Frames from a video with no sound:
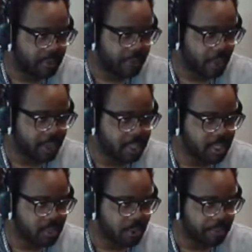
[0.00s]
fall into
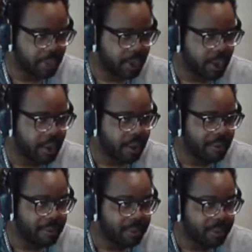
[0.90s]
the swamp and die.
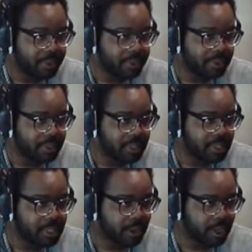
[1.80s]

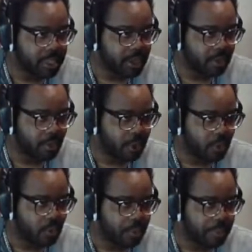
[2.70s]
So here comes another
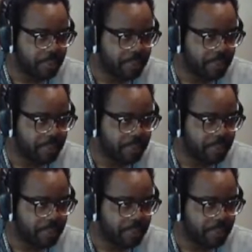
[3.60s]
wrong warp.